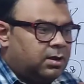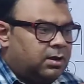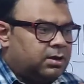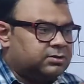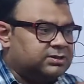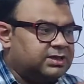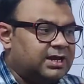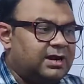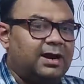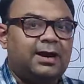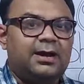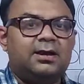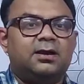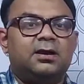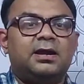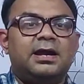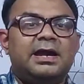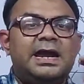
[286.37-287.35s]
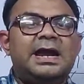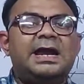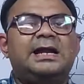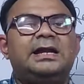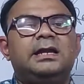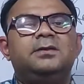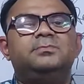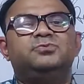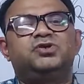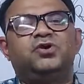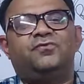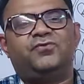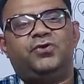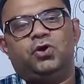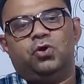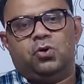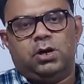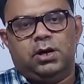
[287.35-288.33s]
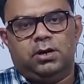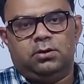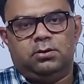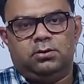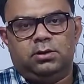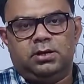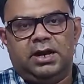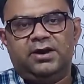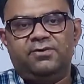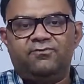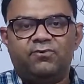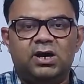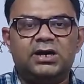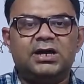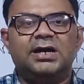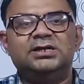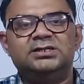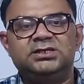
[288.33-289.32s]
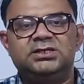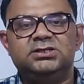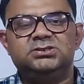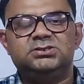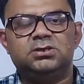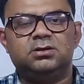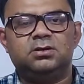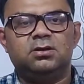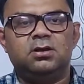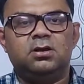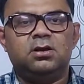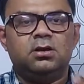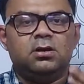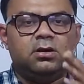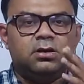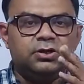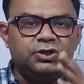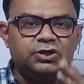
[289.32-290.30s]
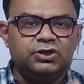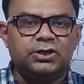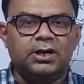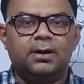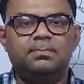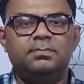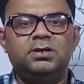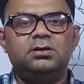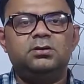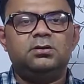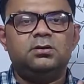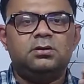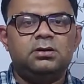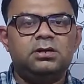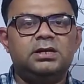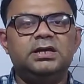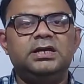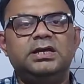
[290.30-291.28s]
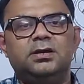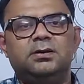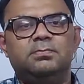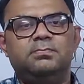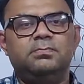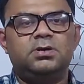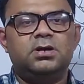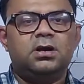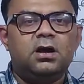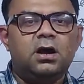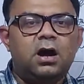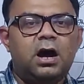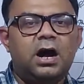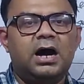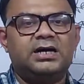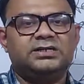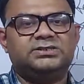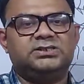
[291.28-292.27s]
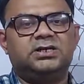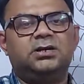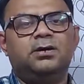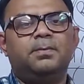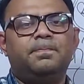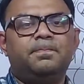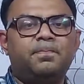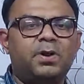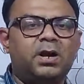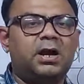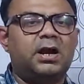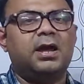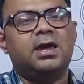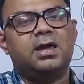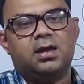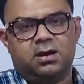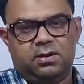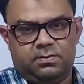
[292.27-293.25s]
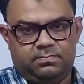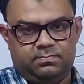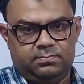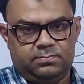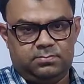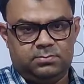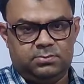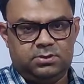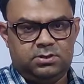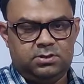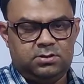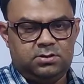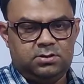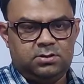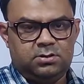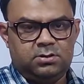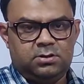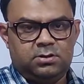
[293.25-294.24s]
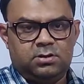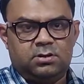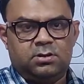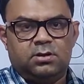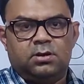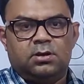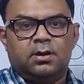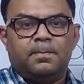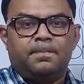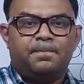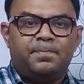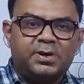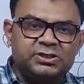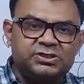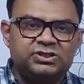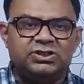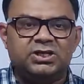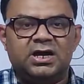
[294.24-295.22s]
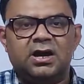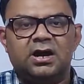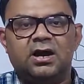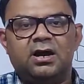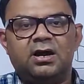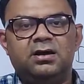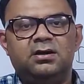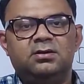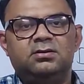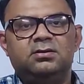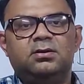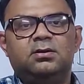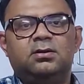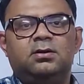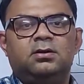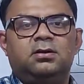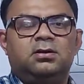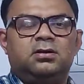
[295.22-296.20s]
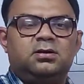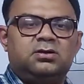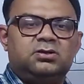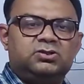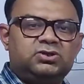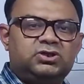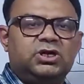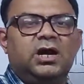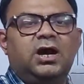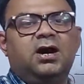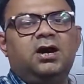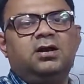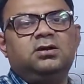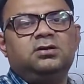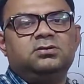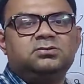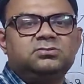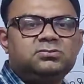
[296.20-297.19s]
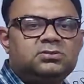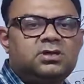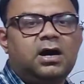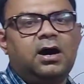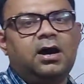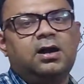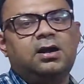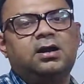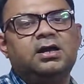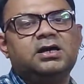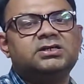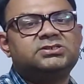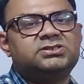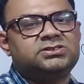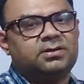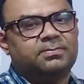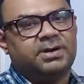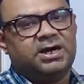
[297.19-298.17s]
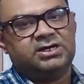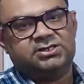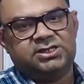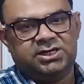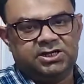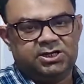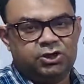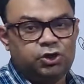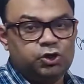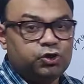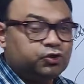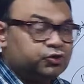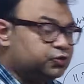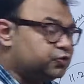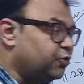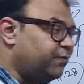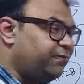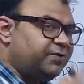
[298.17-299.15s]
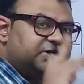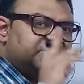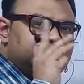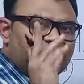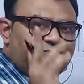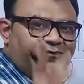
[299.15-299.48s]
there are 8 limbs of yoga. And what are these? Yam, Niyam, Asana, Pranayam, Pratyahar, Dhyan, Dharana, Samadhi. So first